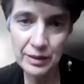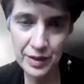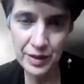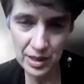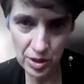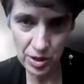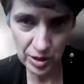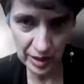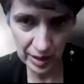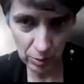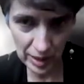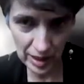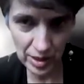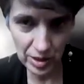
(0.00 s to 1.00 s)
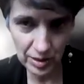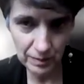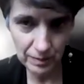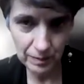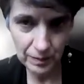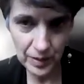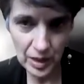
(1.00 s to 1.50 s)
differential equation.
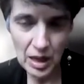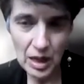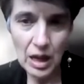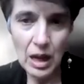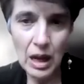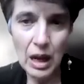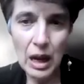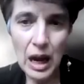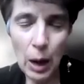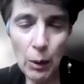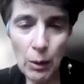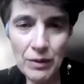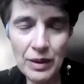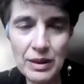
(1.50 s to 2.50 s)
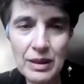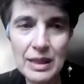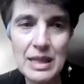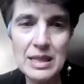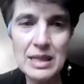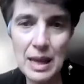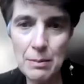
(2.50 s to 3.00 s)
However,
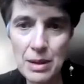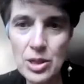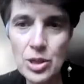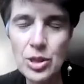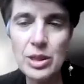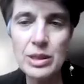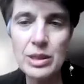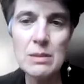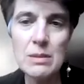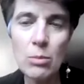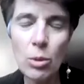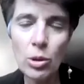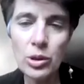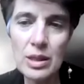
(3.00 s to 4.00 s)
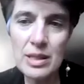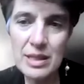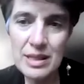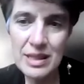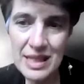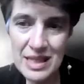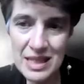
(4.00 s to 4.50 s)
as I mentioned, these models
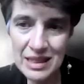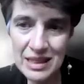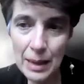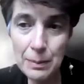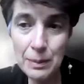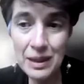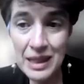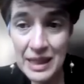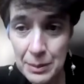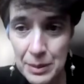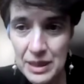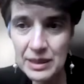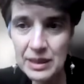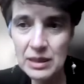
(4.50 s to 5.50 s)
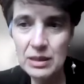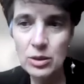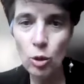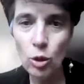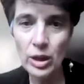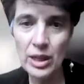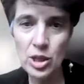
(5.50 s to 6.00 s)
describe a limited
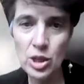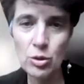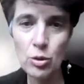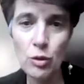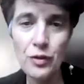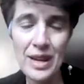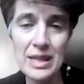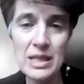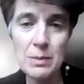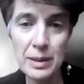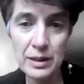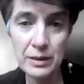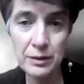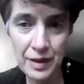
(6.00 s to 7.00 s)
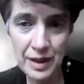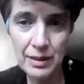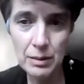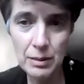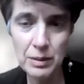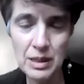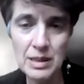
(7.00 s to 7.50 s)
collection of expert
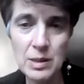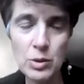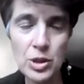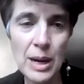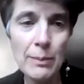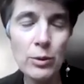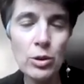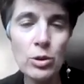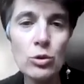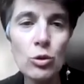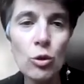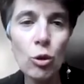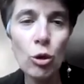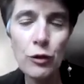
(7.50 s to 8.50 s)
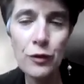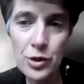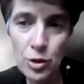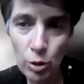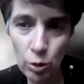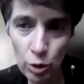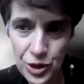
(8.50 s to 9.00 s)
variables, which I'm going to call
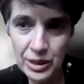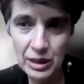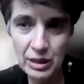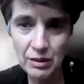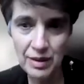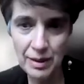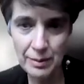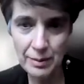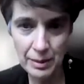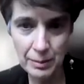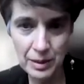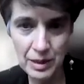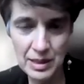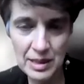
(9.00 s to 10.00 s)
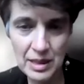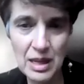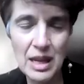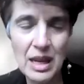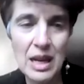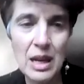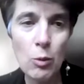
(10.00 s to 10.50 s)
physiological variables,
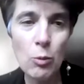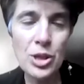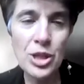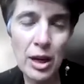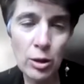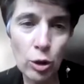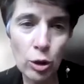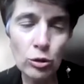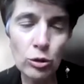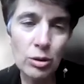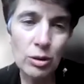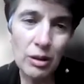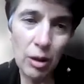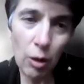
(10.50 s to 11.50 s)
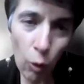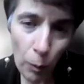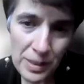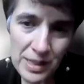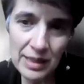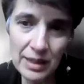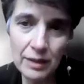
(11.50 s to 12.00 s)
which are not
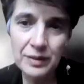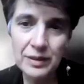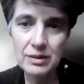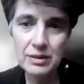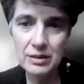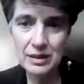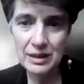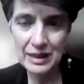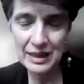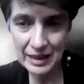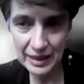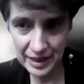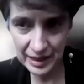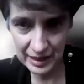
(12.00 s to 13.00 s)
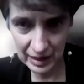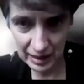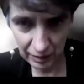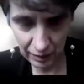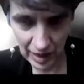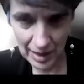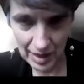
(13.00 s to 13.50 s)
observed in clinical
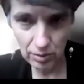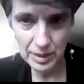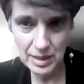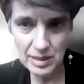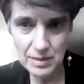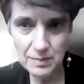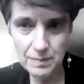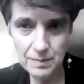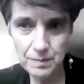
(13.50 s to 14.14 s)
environments.